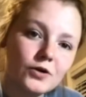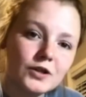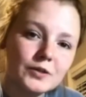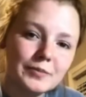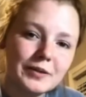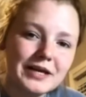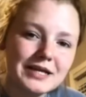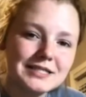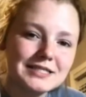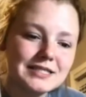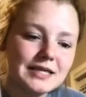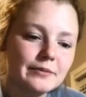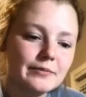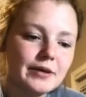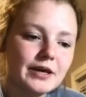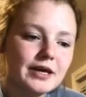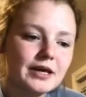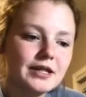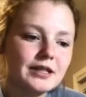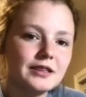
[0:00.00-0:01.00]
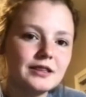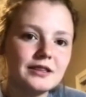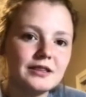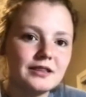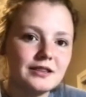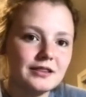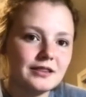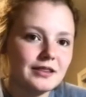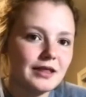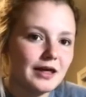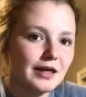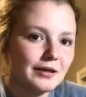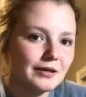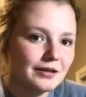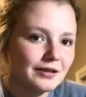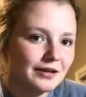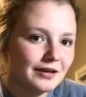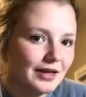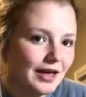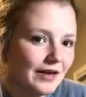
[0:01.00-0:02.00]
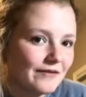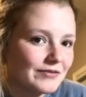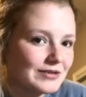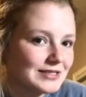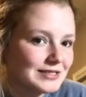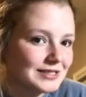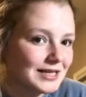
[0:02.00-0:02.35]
the pandemic, they gave us